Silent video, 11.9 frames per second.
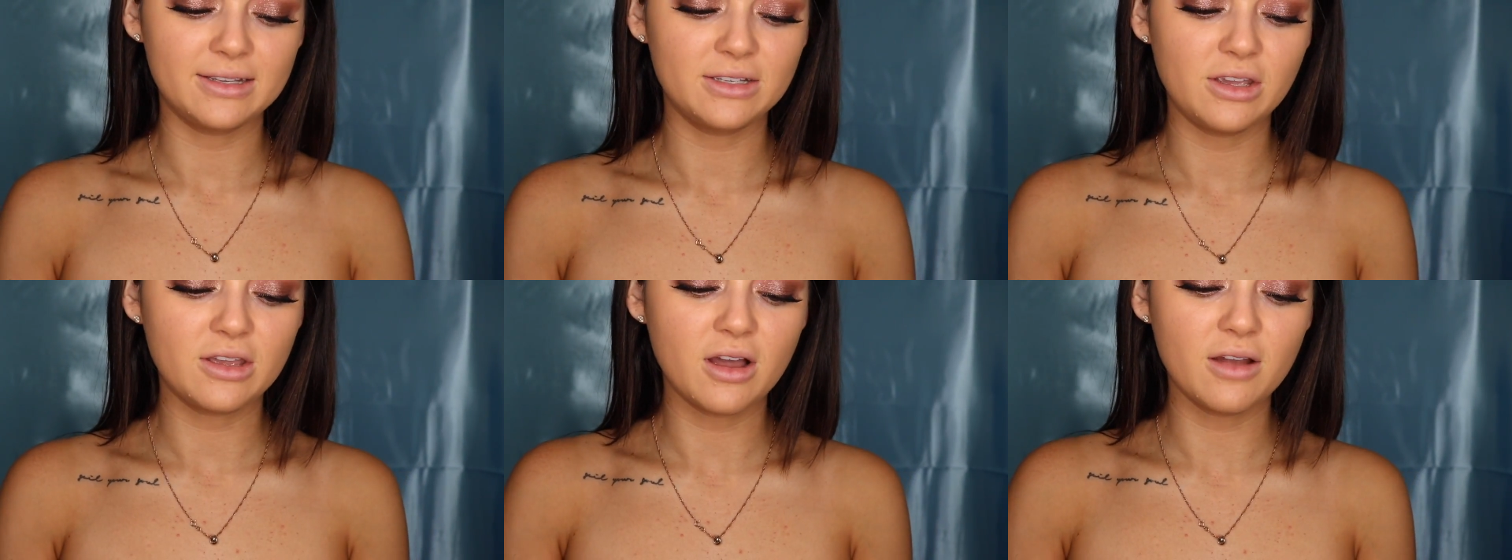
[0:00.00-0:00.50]

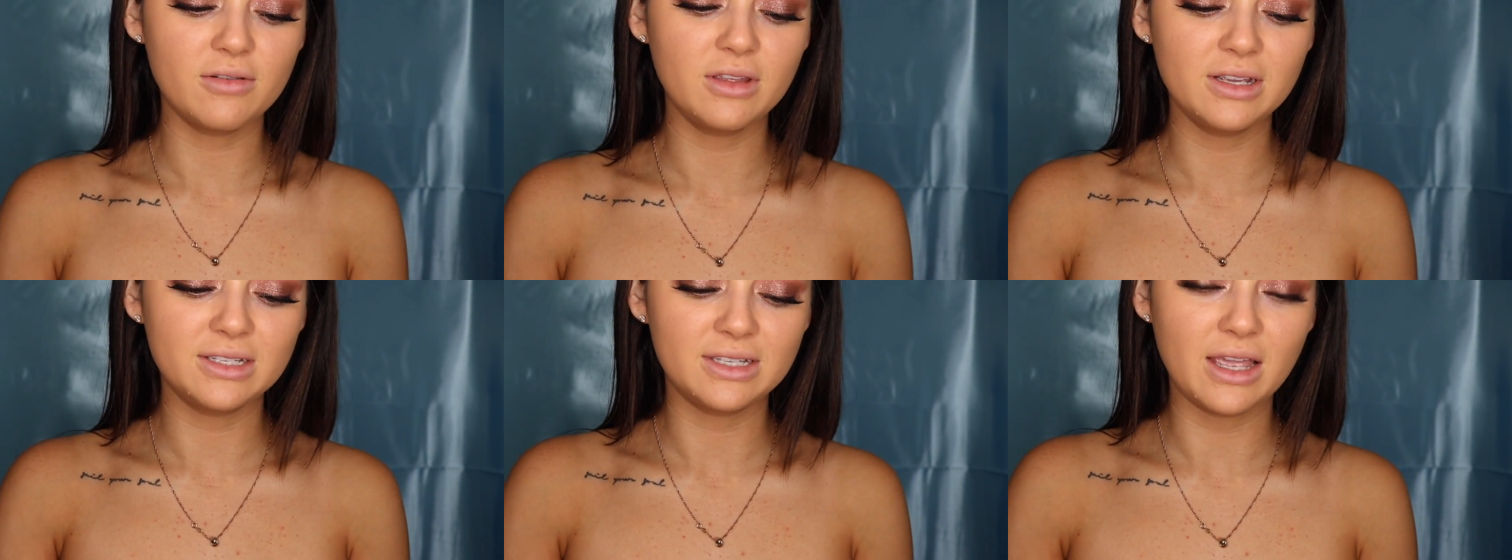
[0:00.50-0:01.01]
so you can't
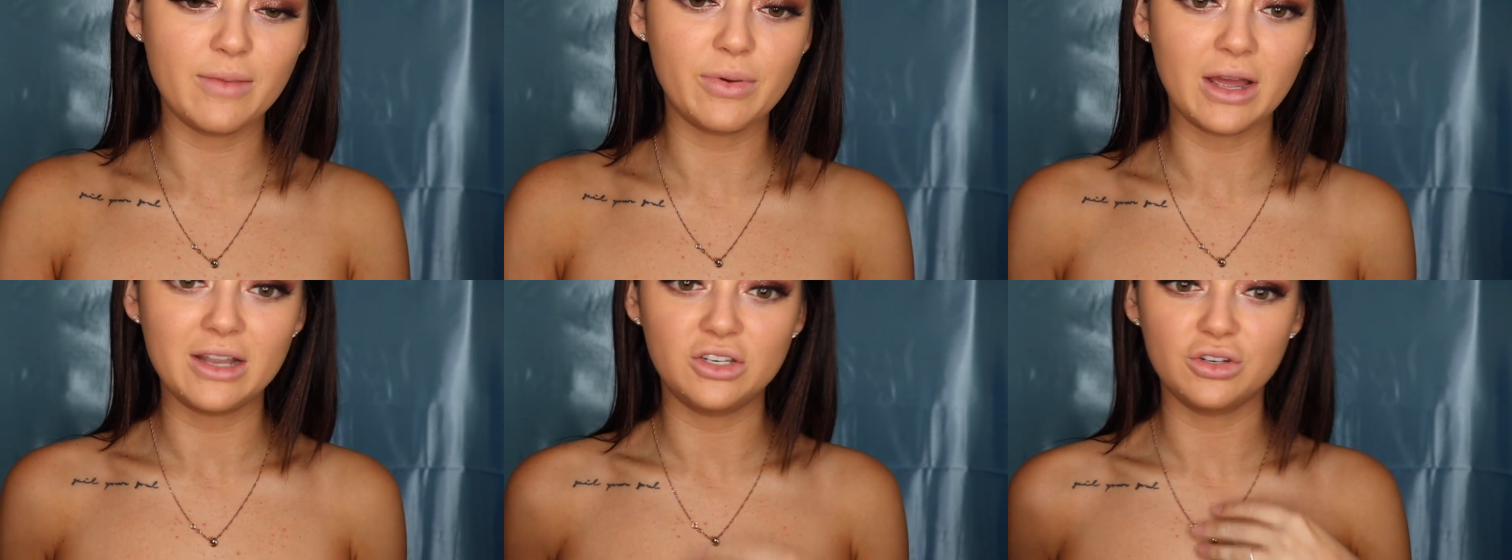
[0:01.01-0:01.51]
really see,
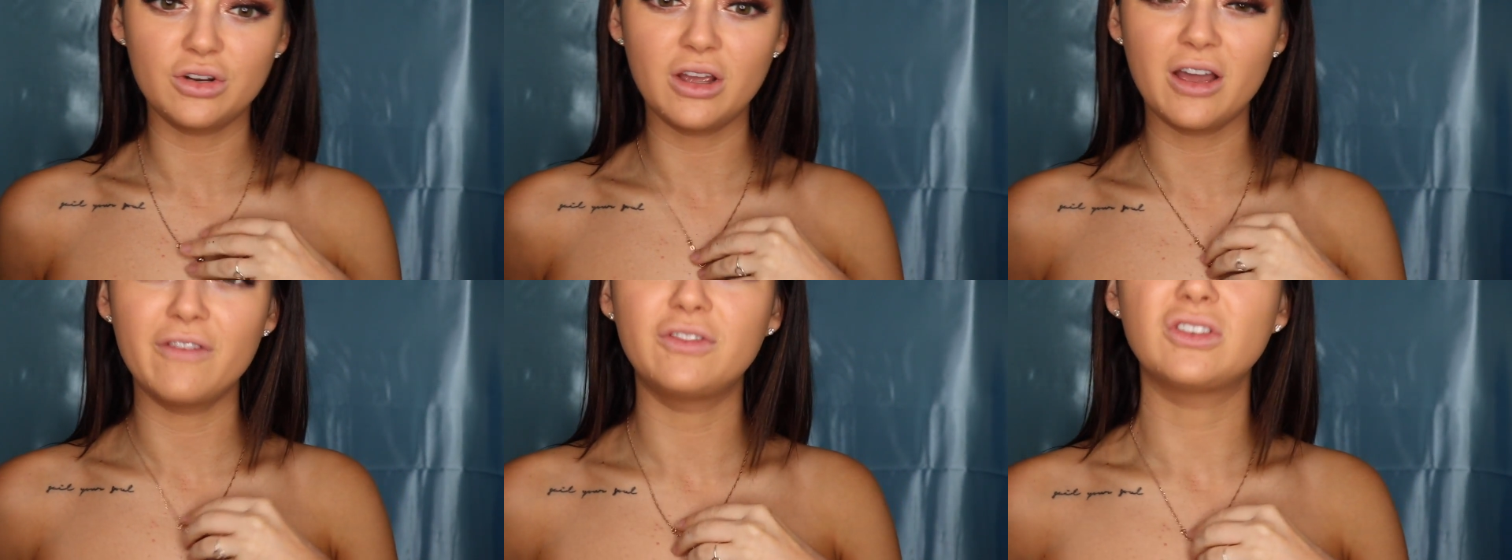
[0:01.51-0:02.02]
but I do
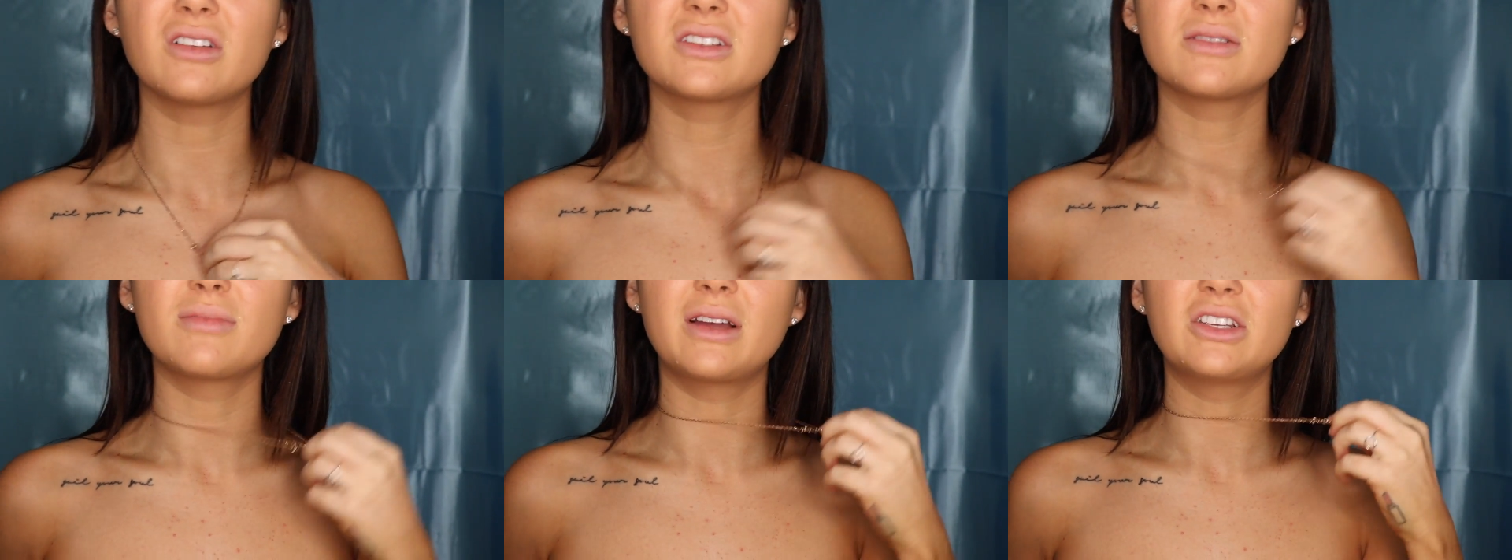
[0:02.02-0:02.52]
have
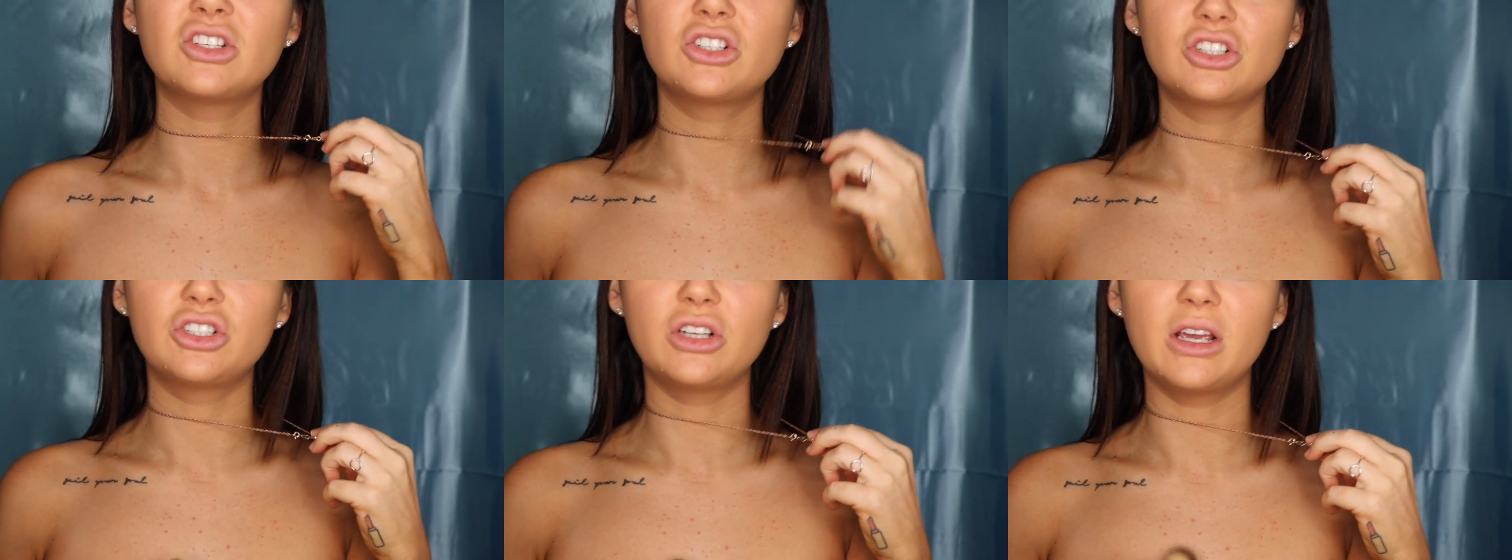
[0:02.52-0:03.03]
dots on my
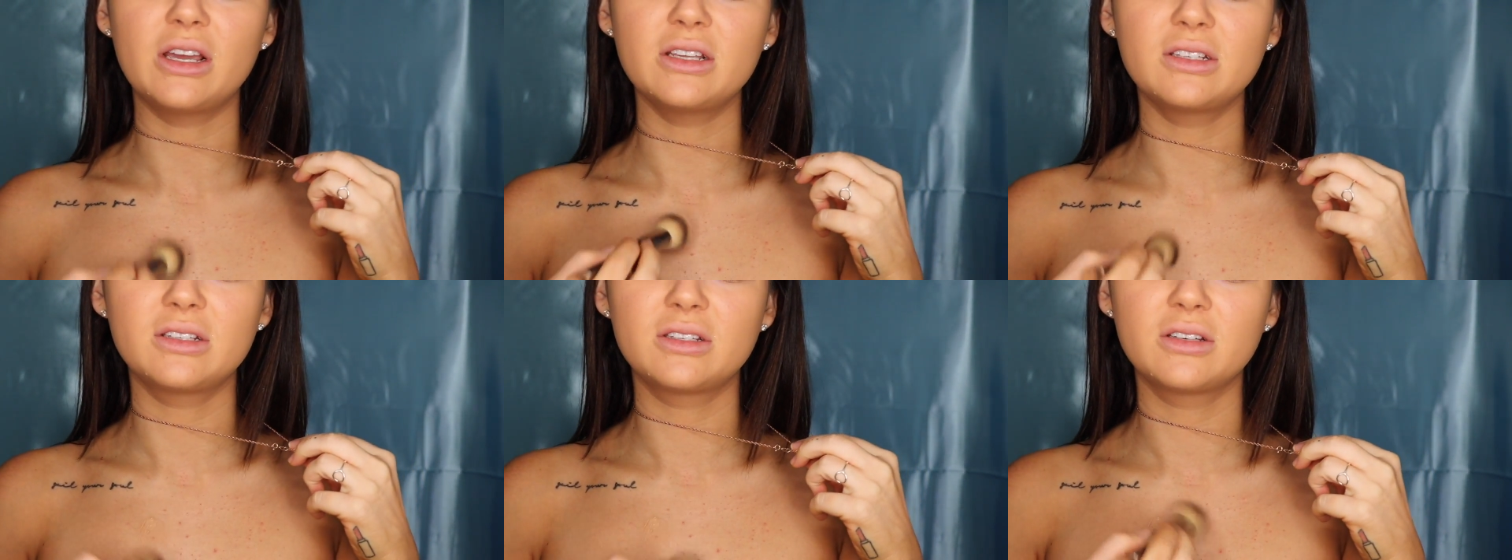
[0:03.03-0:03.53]

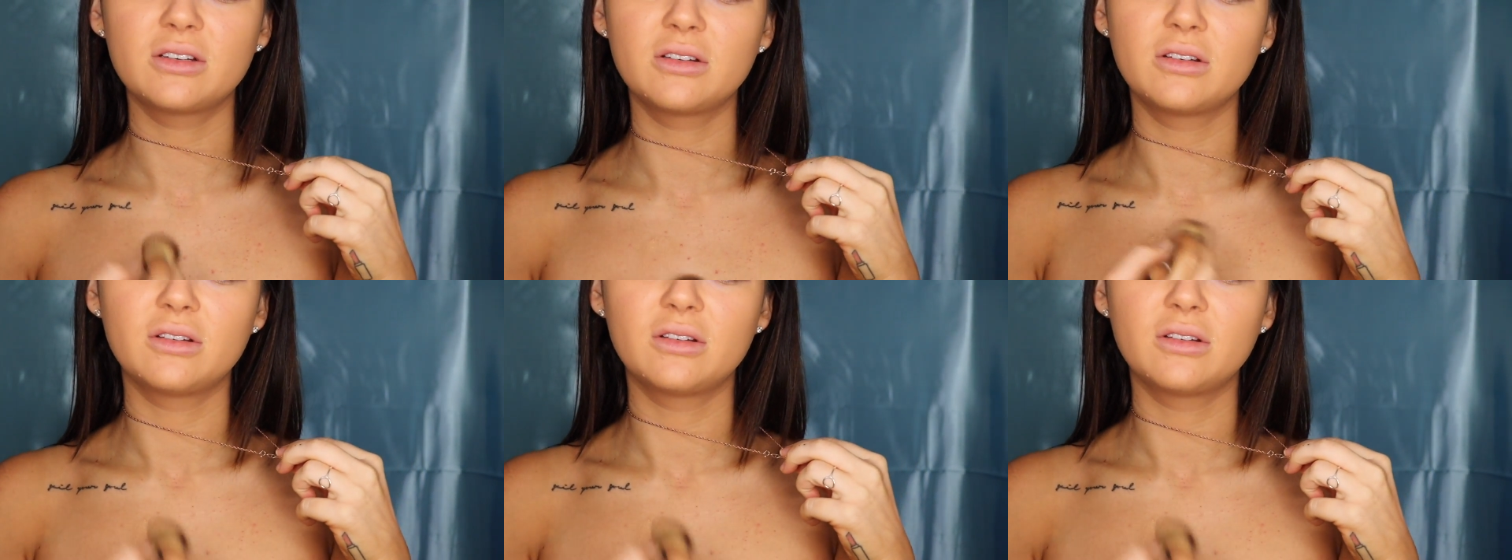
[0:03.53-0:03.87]
chest.